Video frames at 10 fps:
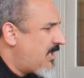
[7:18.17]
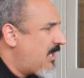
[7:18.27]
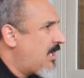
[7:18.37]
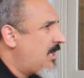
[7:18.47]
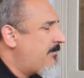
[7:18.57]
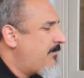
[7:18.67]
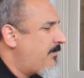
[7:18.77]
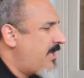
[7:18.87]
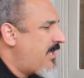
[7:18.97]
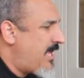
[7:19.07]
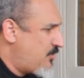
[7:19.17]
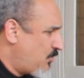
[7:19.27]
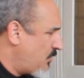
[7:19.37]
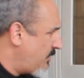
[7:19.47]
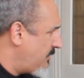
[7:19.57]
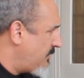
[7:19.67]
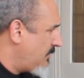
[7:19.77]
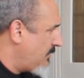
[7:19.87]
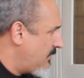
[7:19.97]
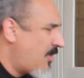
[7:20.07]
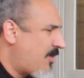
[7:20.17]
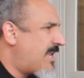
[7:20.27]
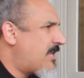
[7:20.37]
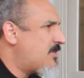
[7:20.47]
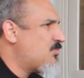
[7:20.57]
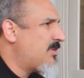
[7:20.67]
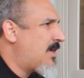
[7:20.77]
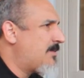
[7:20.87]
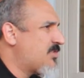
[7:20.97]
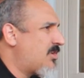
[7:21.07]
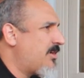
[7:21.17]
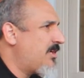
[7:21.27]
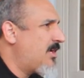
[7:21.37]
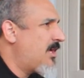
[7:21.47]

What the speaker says: Yeah. Edgewood. No, not Edgewood. I'm sorry.